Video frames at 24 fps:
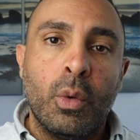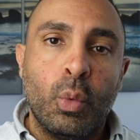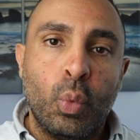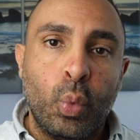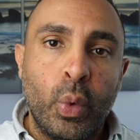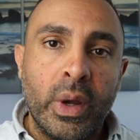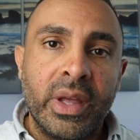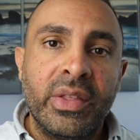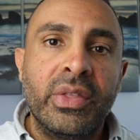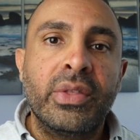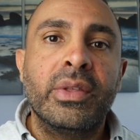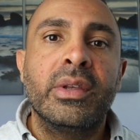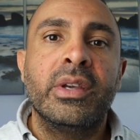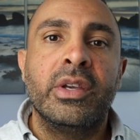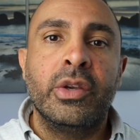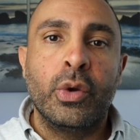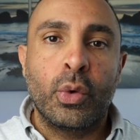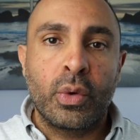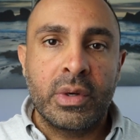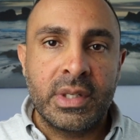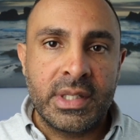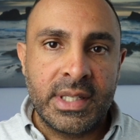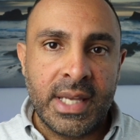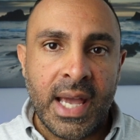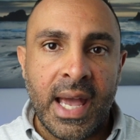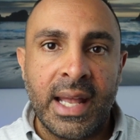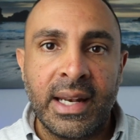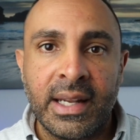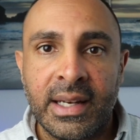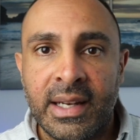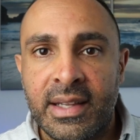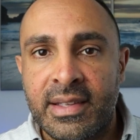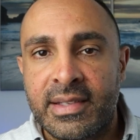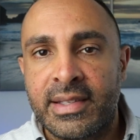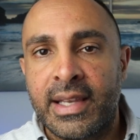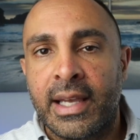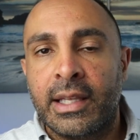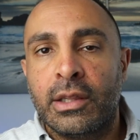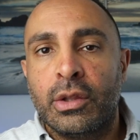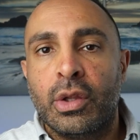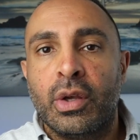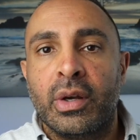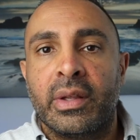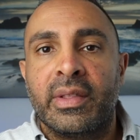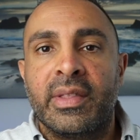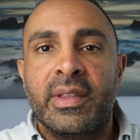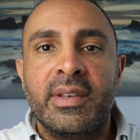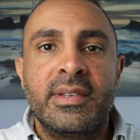with your tenant and say,
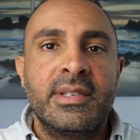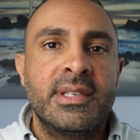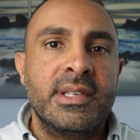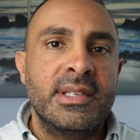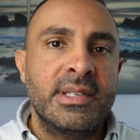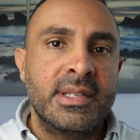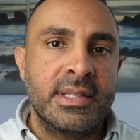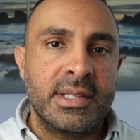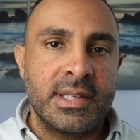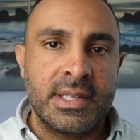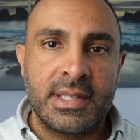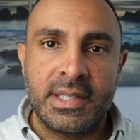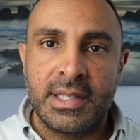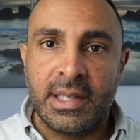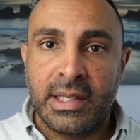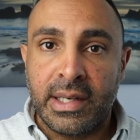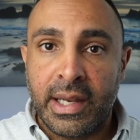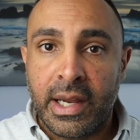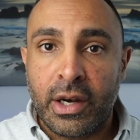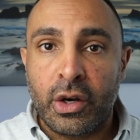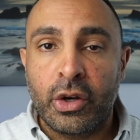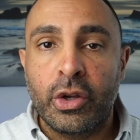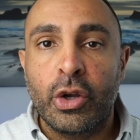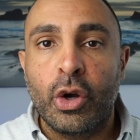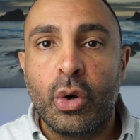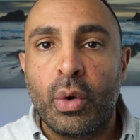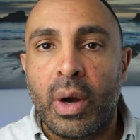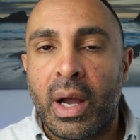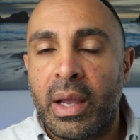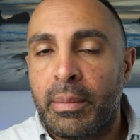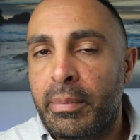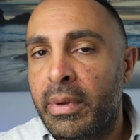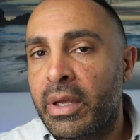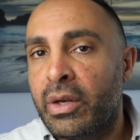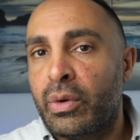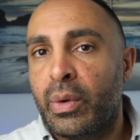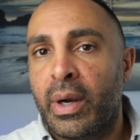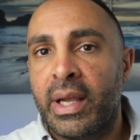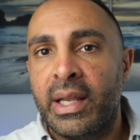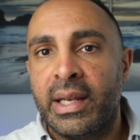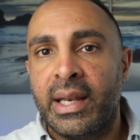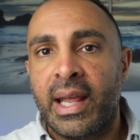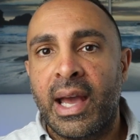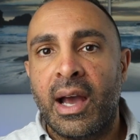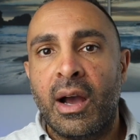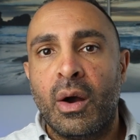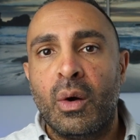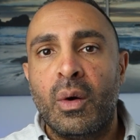look, this is the scenario I'm in right
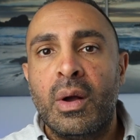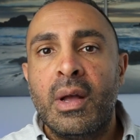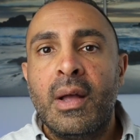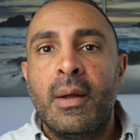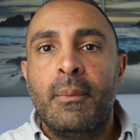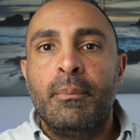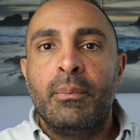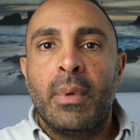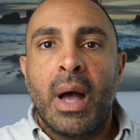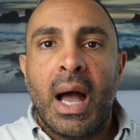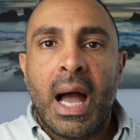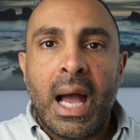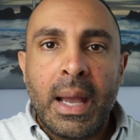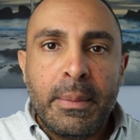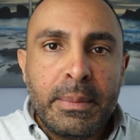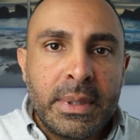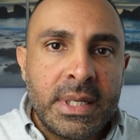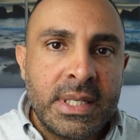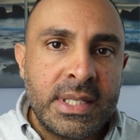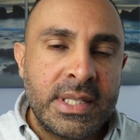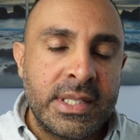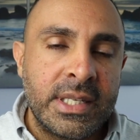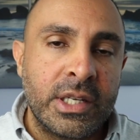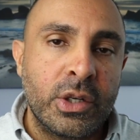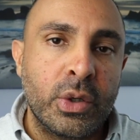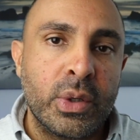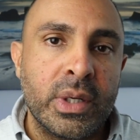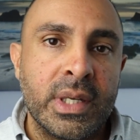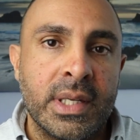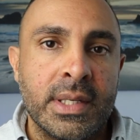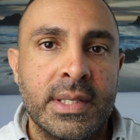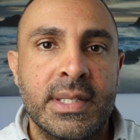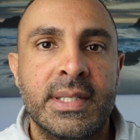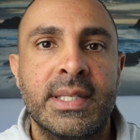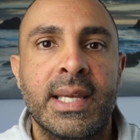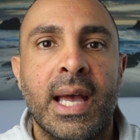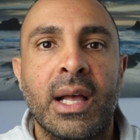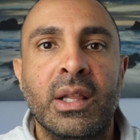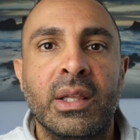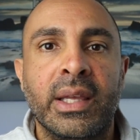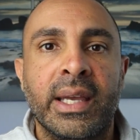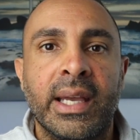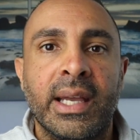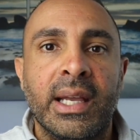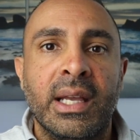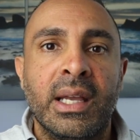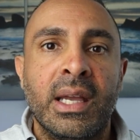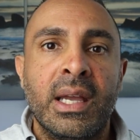now. I'm considering
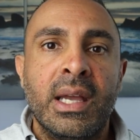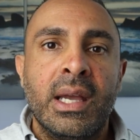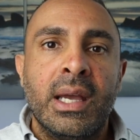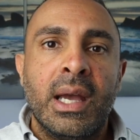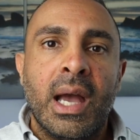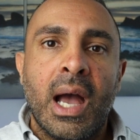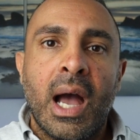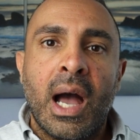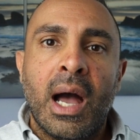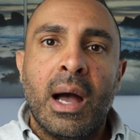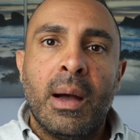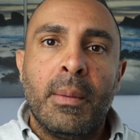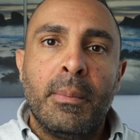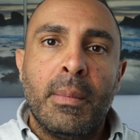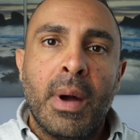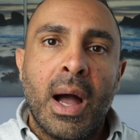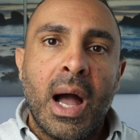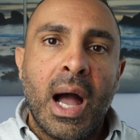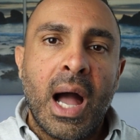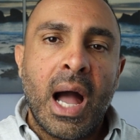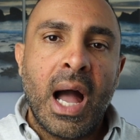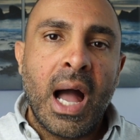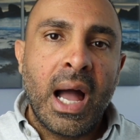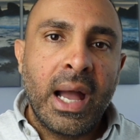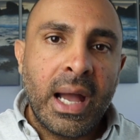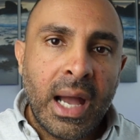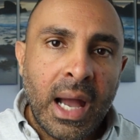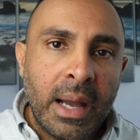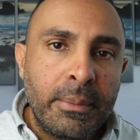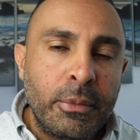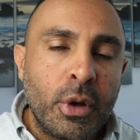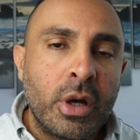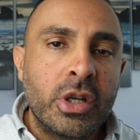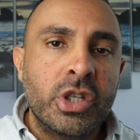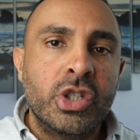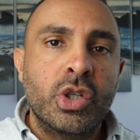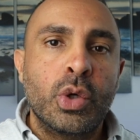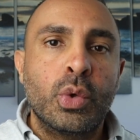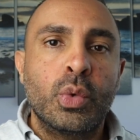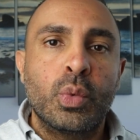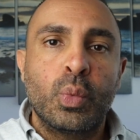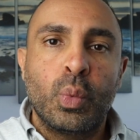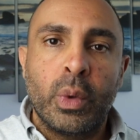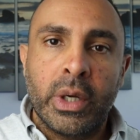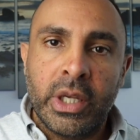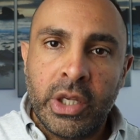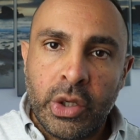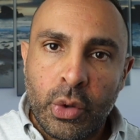selling. I'm not sure
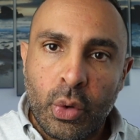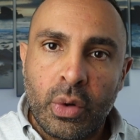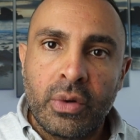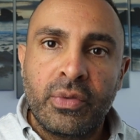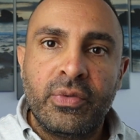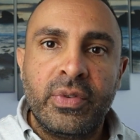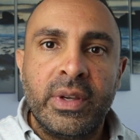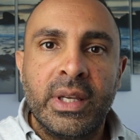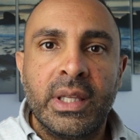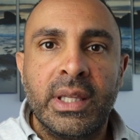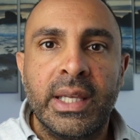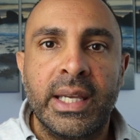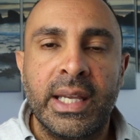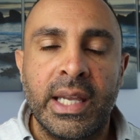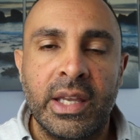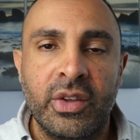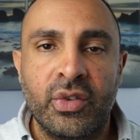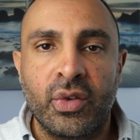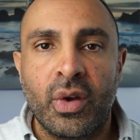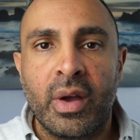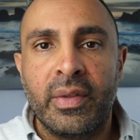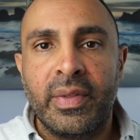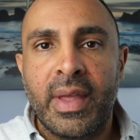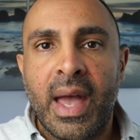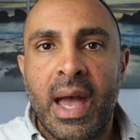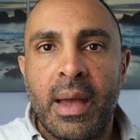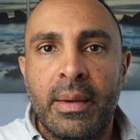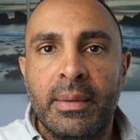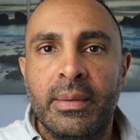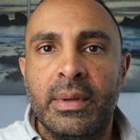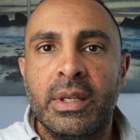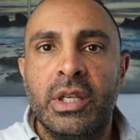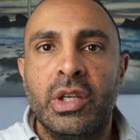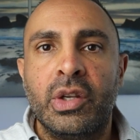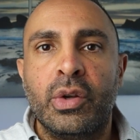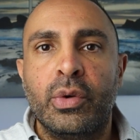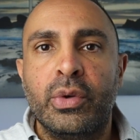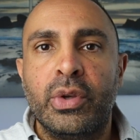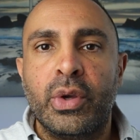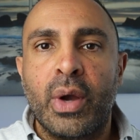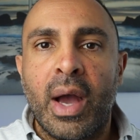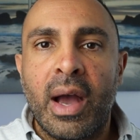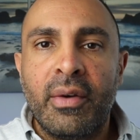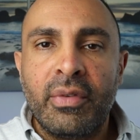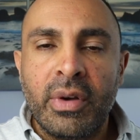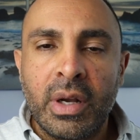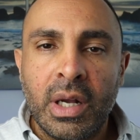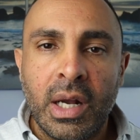what your feeling is on that. You
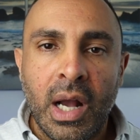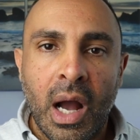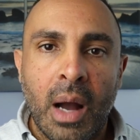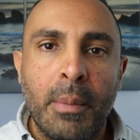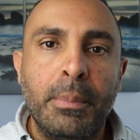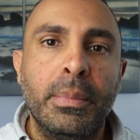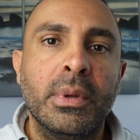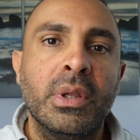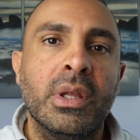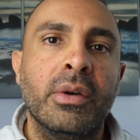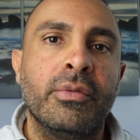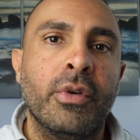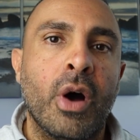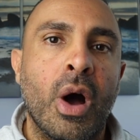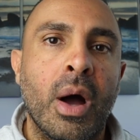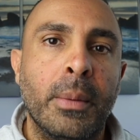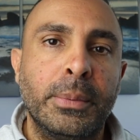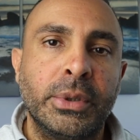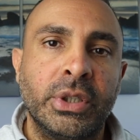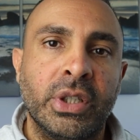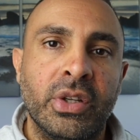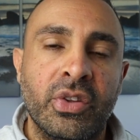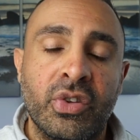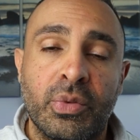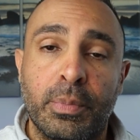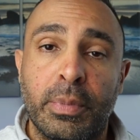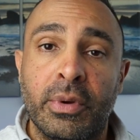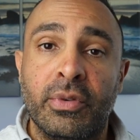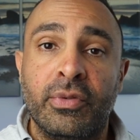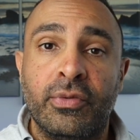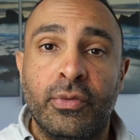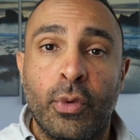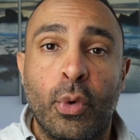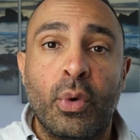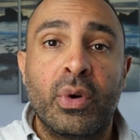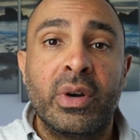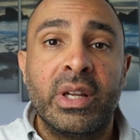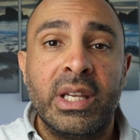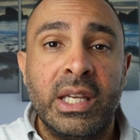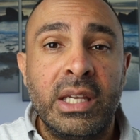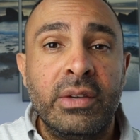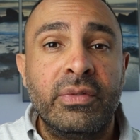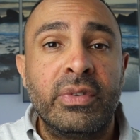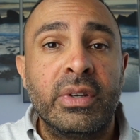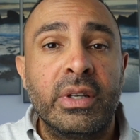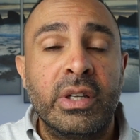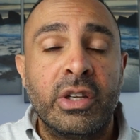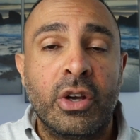have a couple of options before
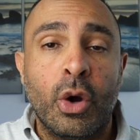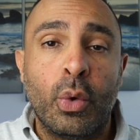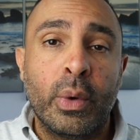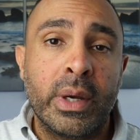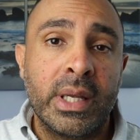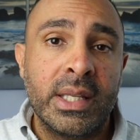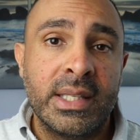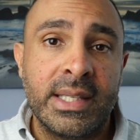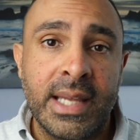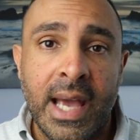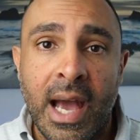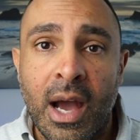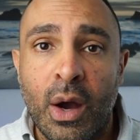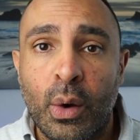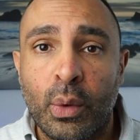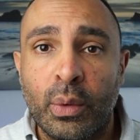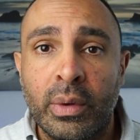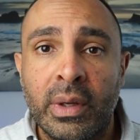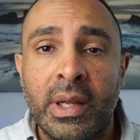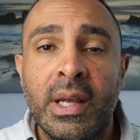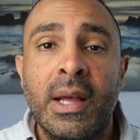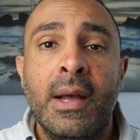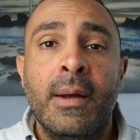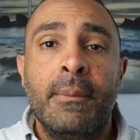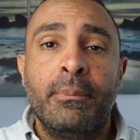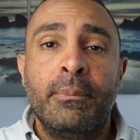even going down